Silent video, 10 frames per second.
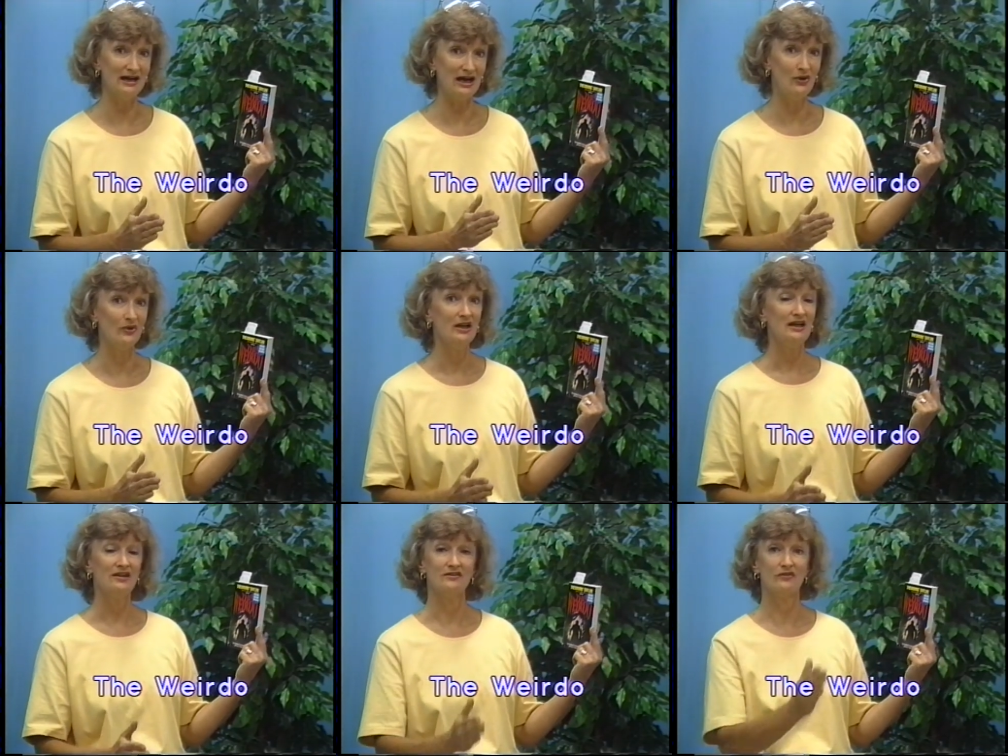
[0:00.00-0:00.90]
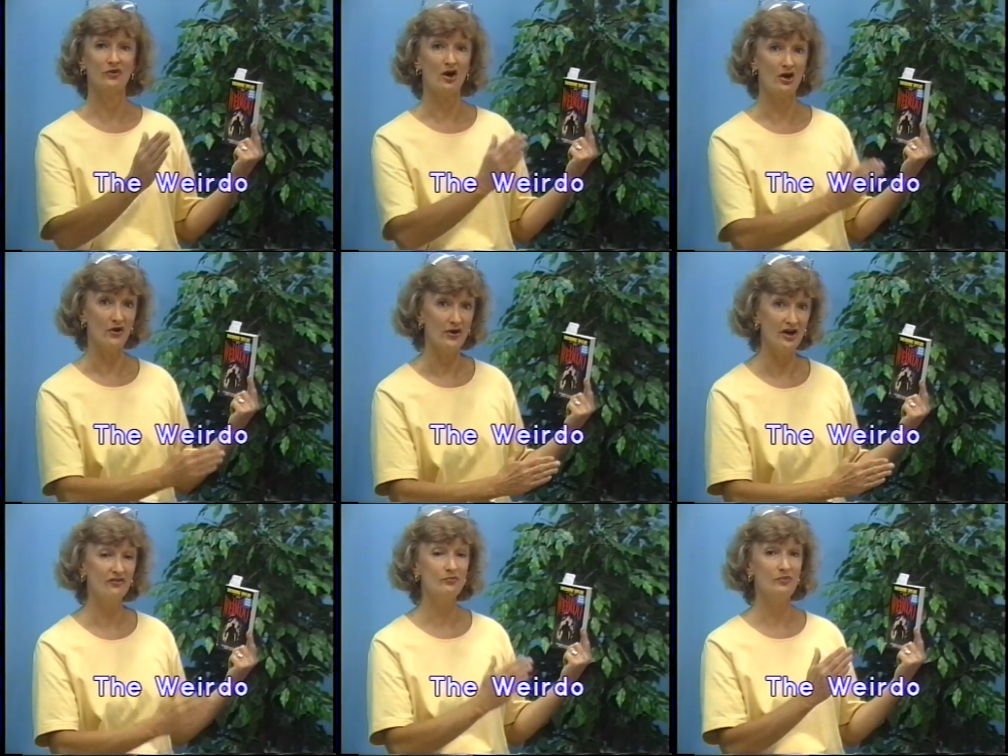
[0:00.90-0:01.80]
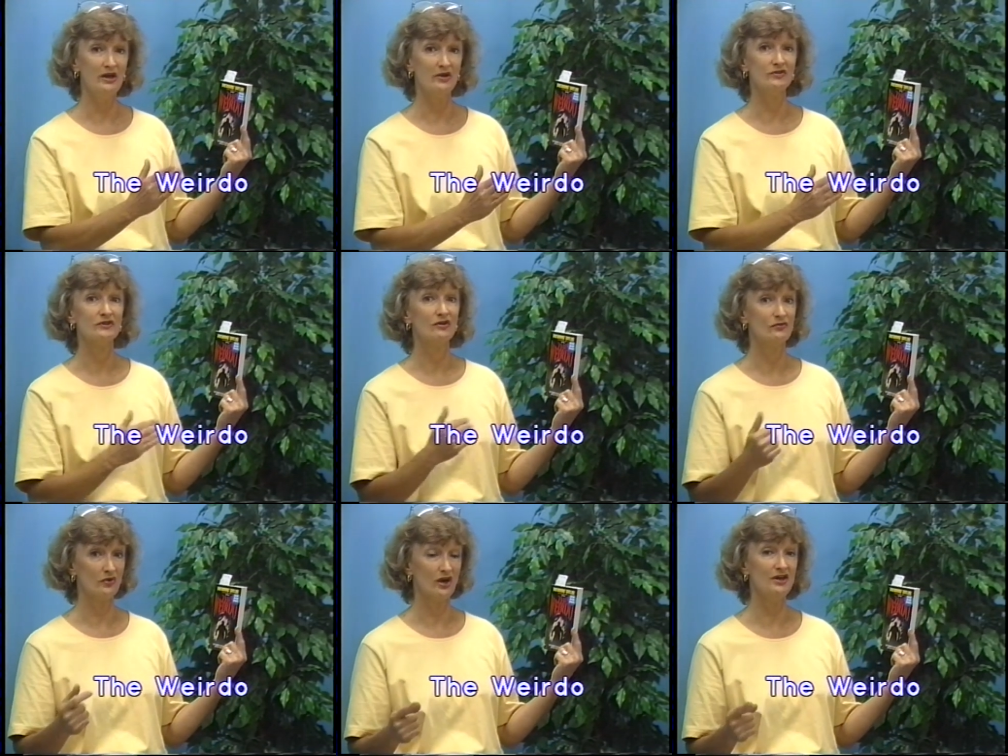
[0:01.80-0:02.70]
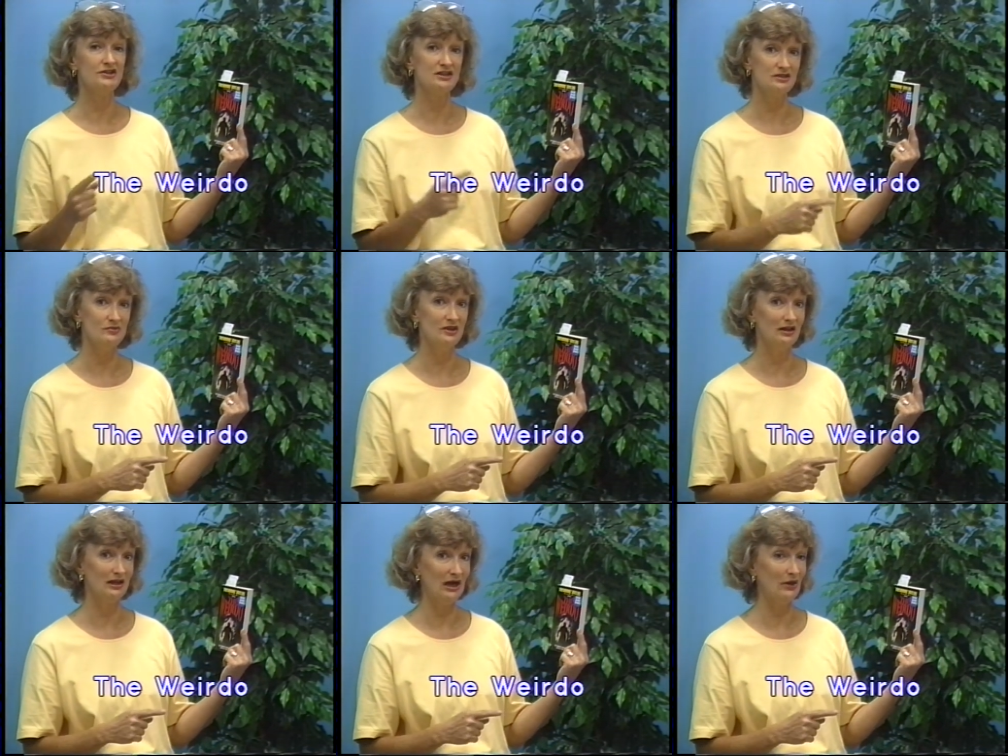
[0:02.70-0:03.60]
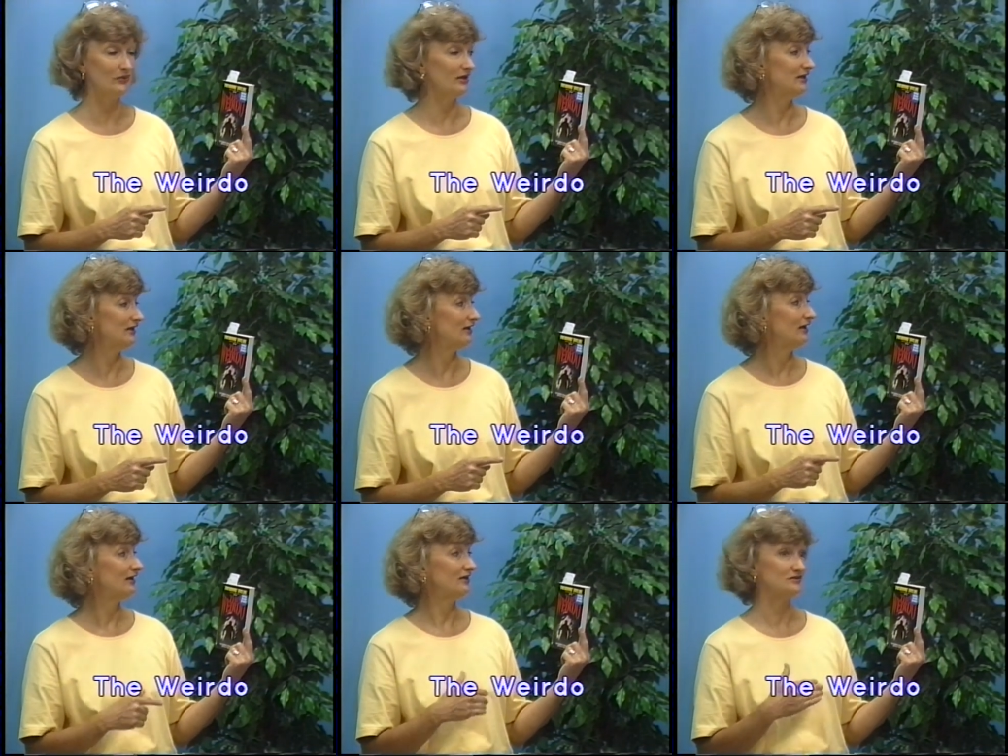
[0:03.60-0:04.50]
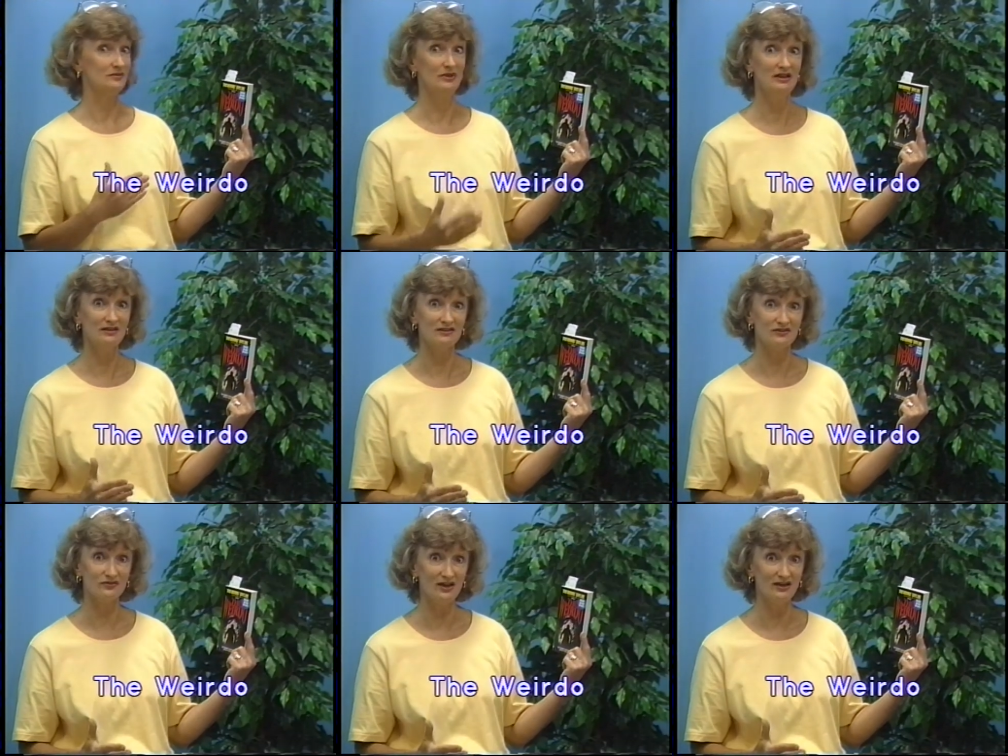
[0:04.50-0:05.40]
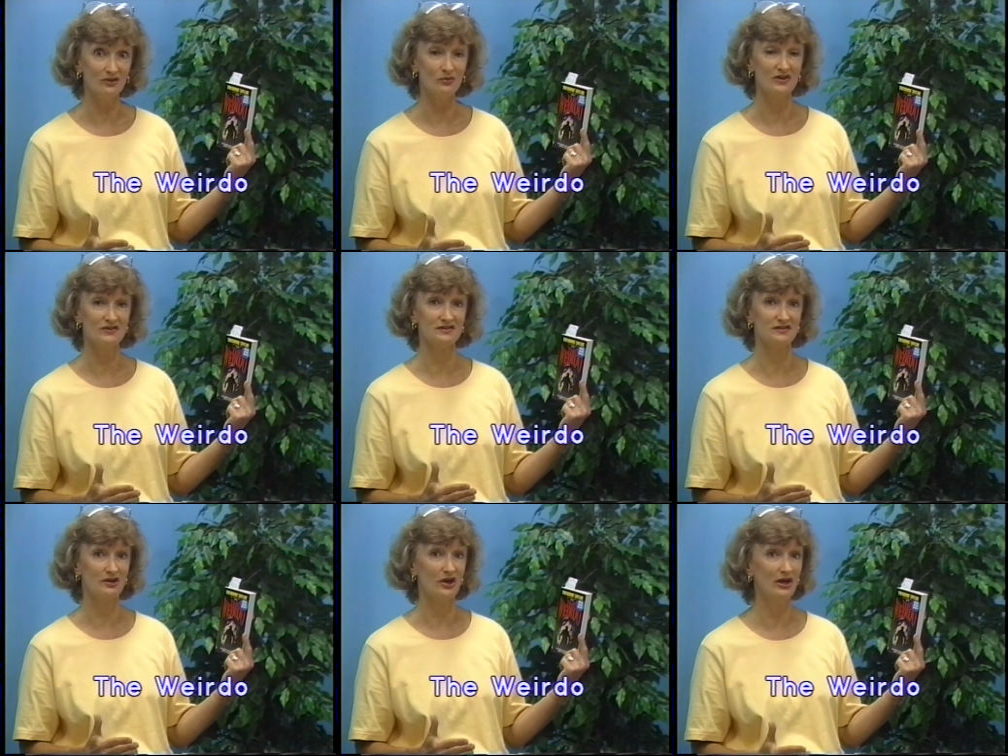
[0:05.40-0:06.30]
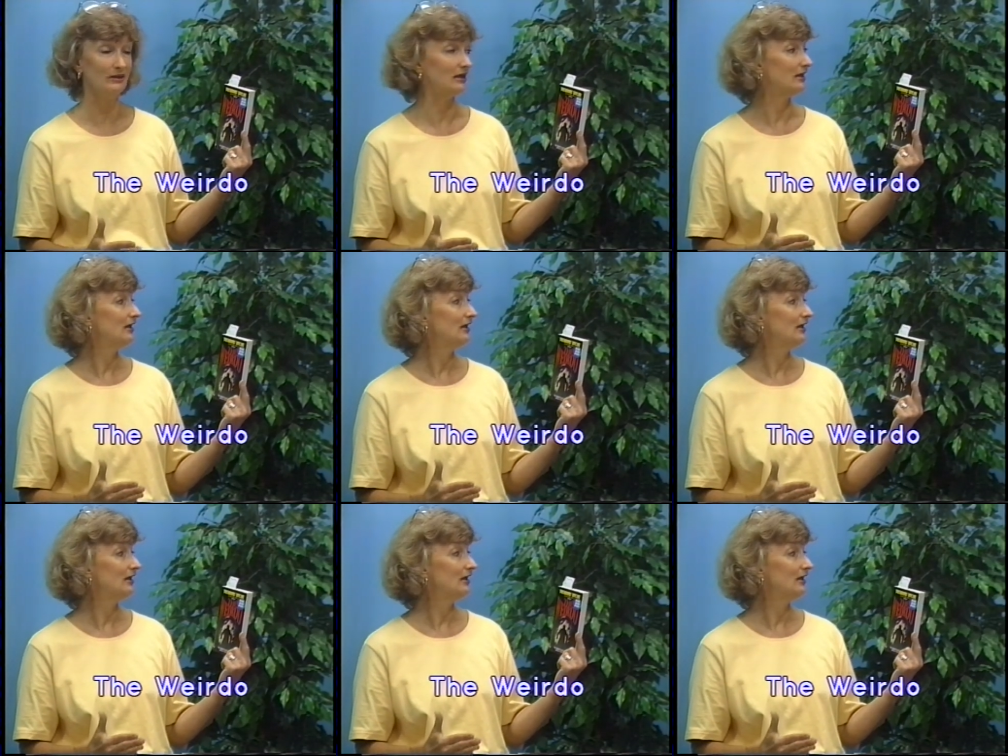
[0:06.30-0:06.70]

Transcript: out is if there are enough bears for hunting to be allowed again. Now, Samantha's father wants to start hunting.